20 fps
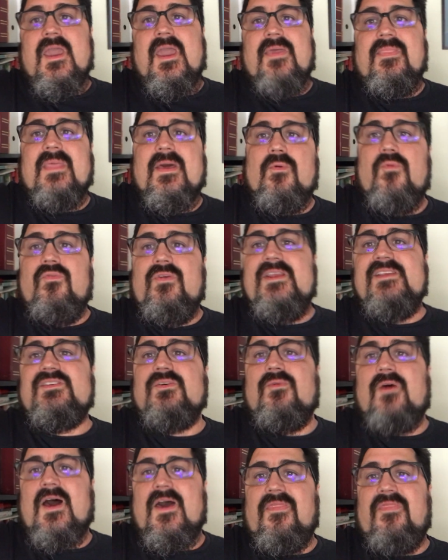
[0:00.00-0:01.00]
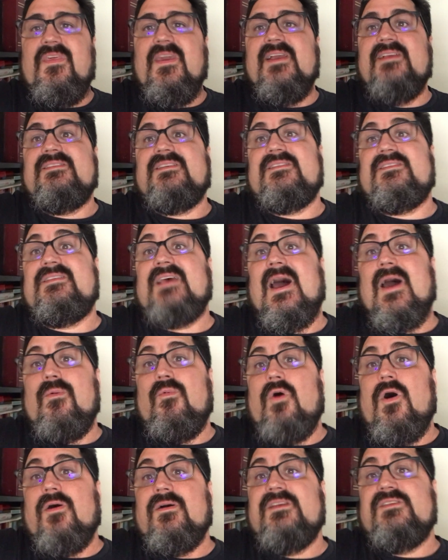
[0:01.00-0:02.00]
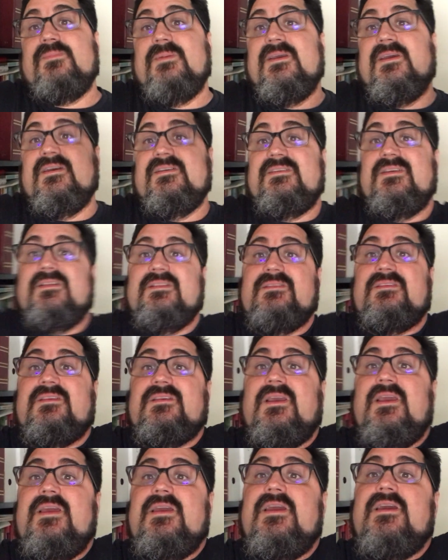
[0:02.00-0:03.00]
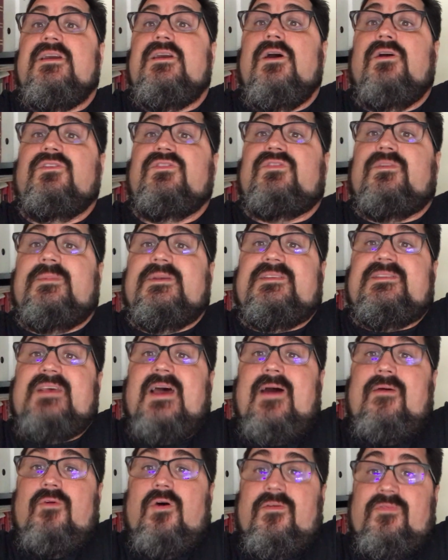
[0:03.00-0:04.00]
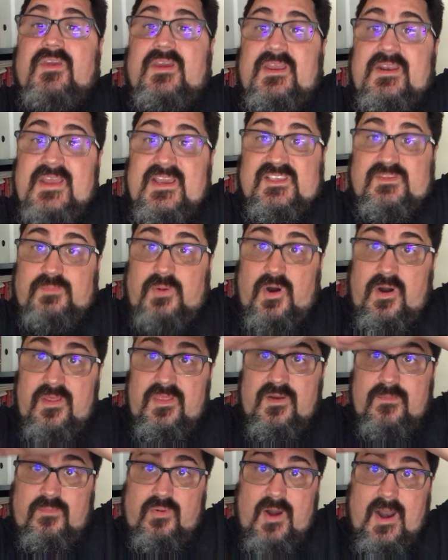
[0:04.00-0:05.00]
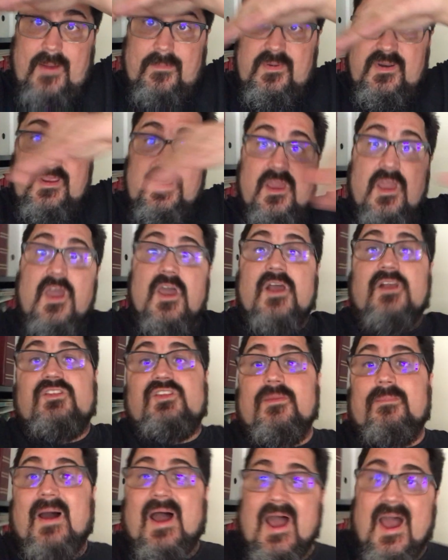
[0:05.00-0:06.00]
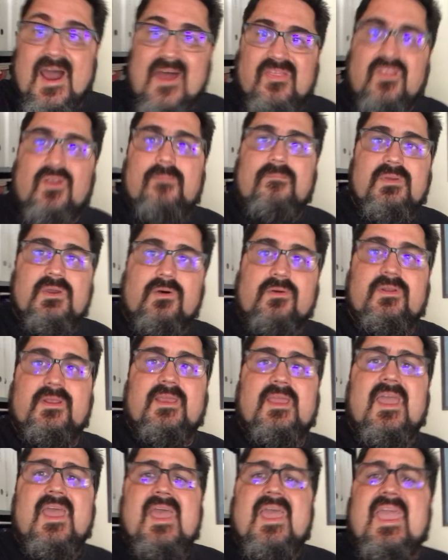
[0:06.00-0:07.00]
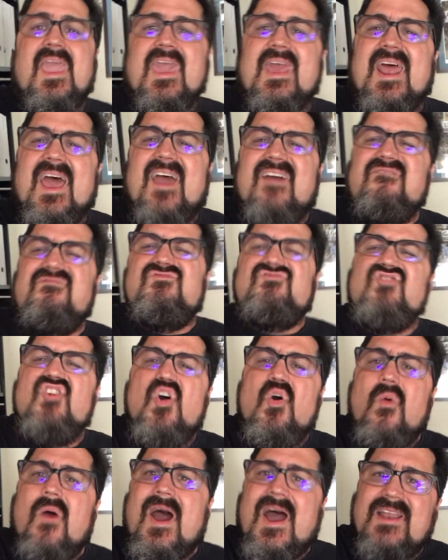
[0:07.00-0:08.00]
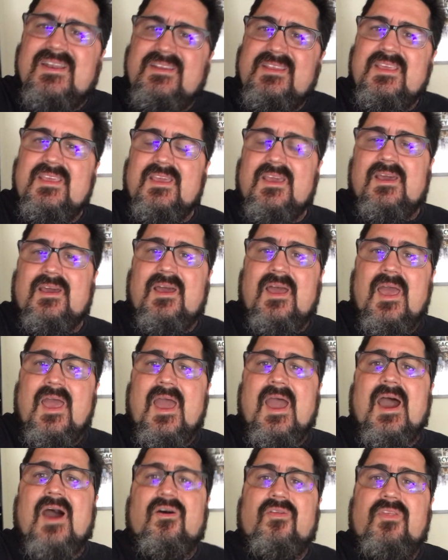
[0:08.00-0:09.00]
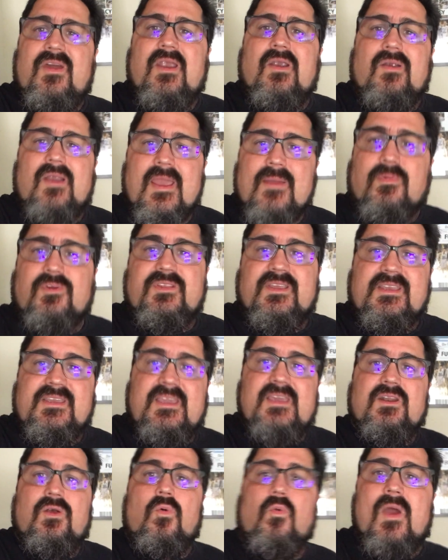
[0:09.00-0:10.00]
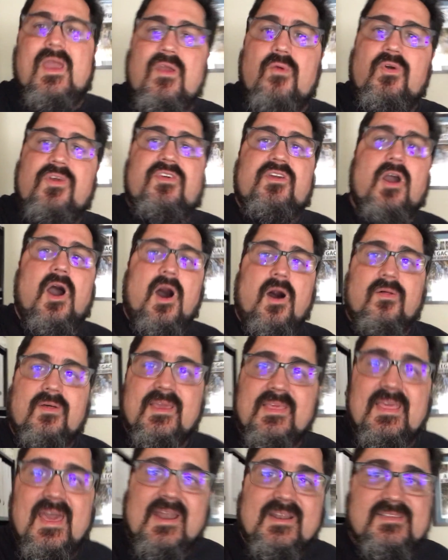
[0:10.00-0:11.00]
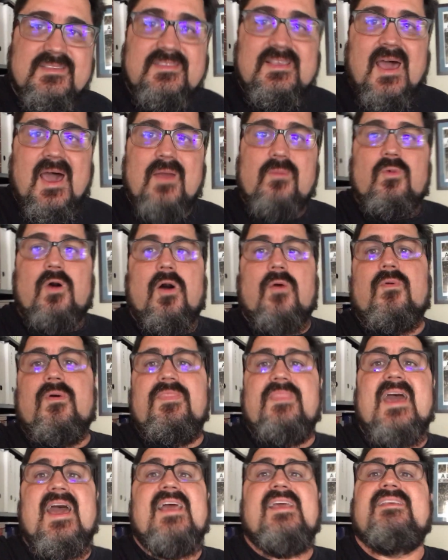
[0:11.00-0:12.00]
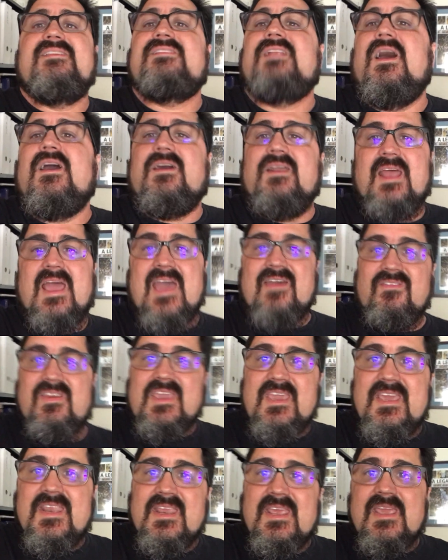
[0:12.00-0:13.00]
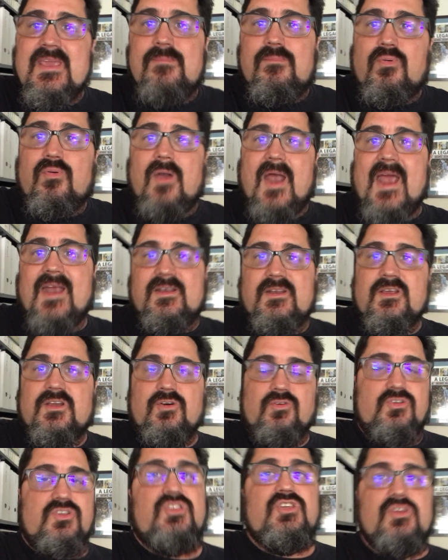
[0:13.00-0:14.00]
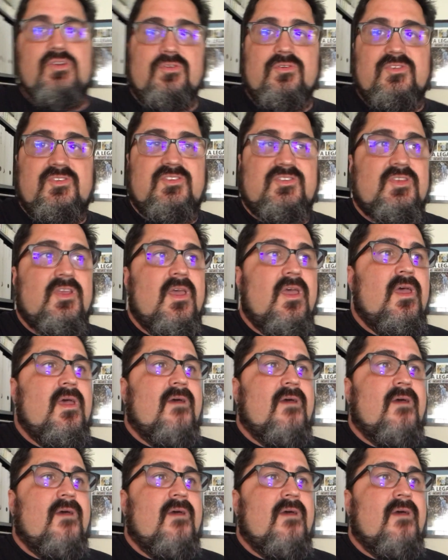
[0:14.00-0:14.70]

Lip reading: And the reason why I think it's a sidewalk is because it goes from a sidewalk that connects part of their property to behind their building. And I have no idea how they're able to get away with calling that a sidewalk when that is not going to have any practical use